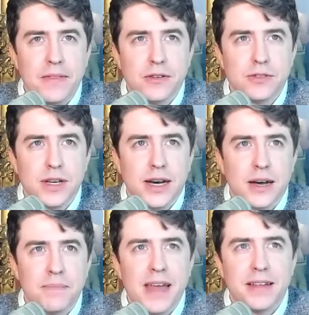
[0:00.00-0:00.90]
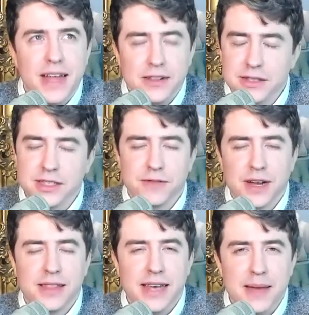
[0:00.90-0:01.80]
there's a meta-analysis, I
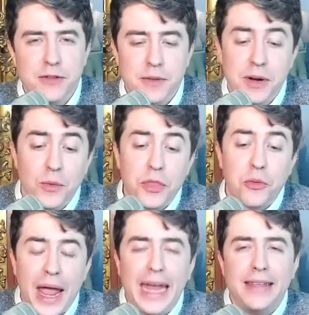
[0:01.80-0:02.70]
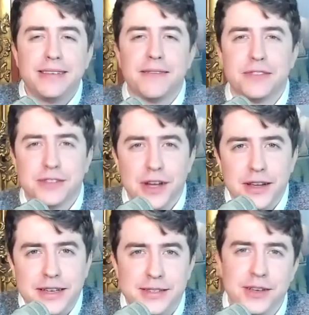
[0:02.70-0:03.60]
forget the name of it, but it went through 87
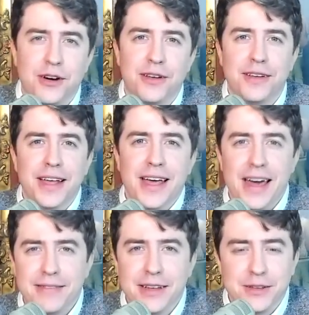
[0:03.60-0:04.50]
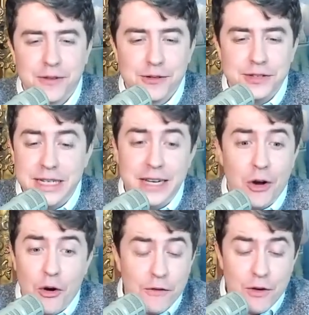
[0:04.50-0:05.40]
studies on ethnic diversity, and
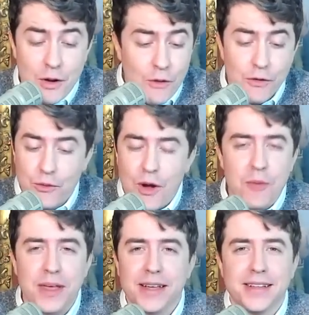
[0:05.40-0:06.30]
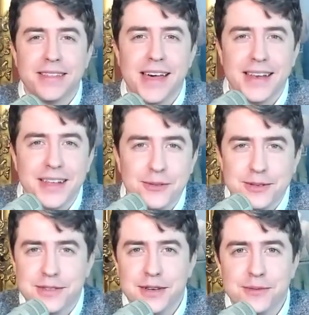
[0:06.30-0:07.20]
overwhelming that it
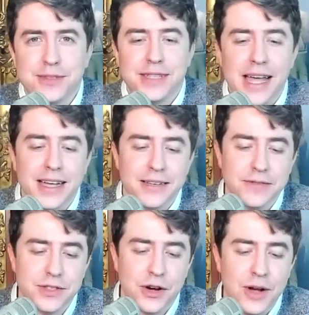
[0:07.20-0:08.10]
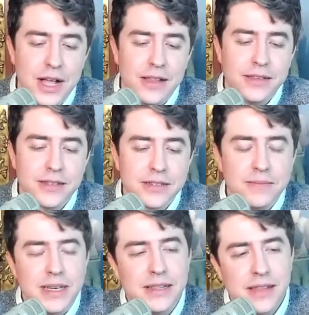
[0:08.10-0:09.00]
was negative. So this
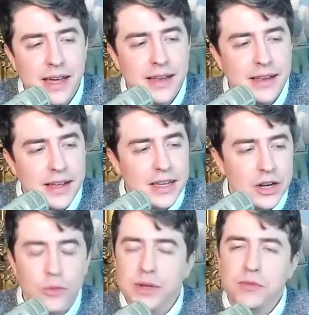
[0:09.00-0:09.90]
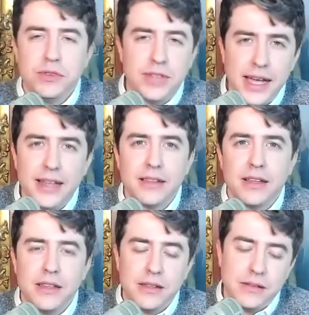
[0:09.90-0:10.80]
doesn't mean that we take
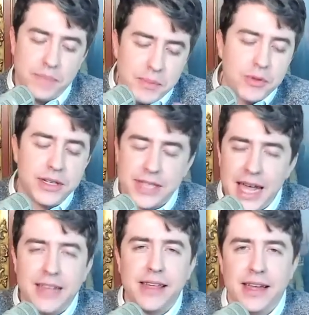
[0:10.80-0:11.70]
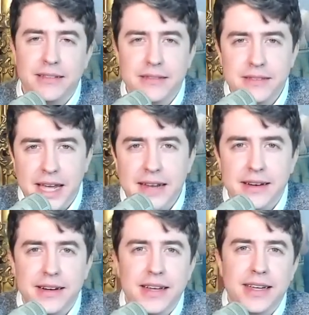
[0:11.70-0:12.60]
people can take that
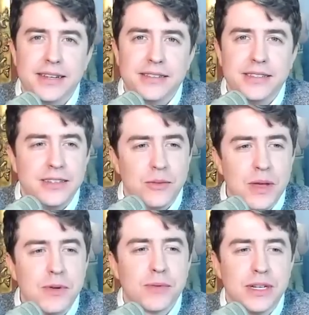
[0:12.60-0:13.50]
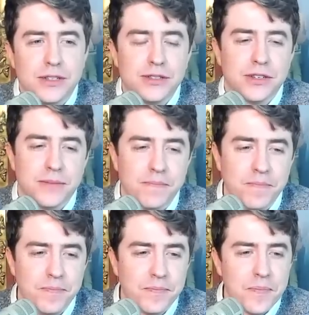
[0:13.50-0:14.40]
data and maybe reach
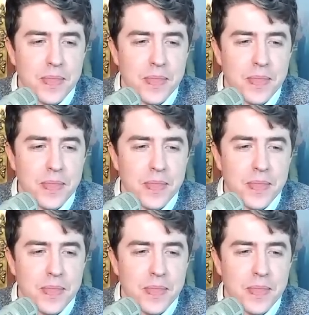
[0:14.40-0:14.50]
some